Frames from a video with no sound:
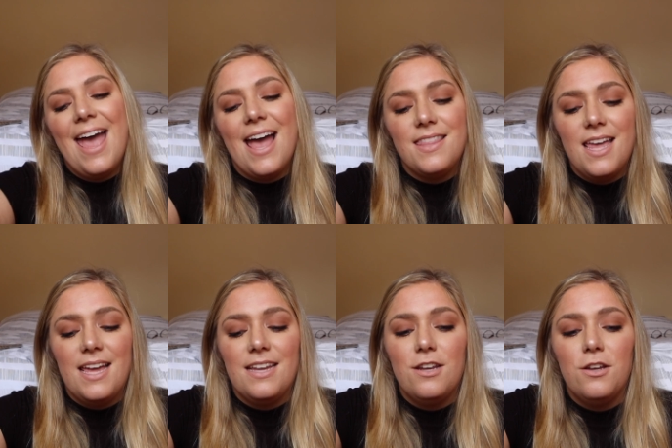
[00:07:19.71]
And
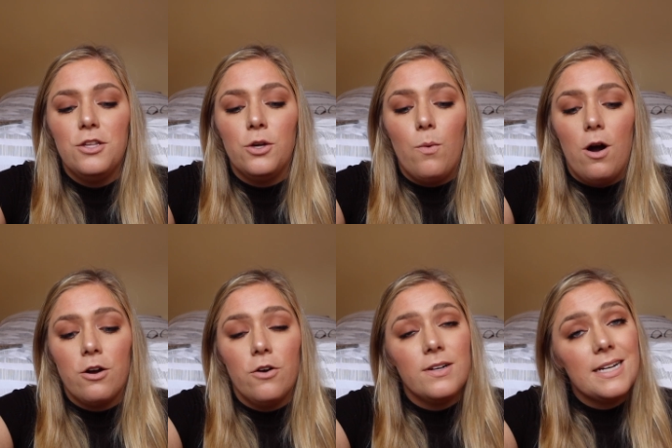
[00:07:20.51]
then you'll
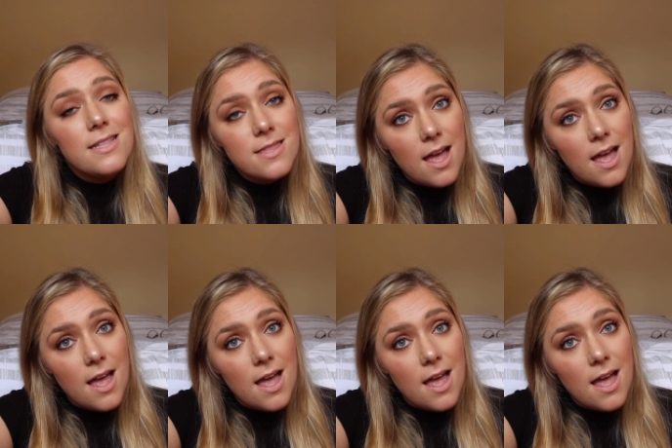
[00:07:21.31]
walk over and get in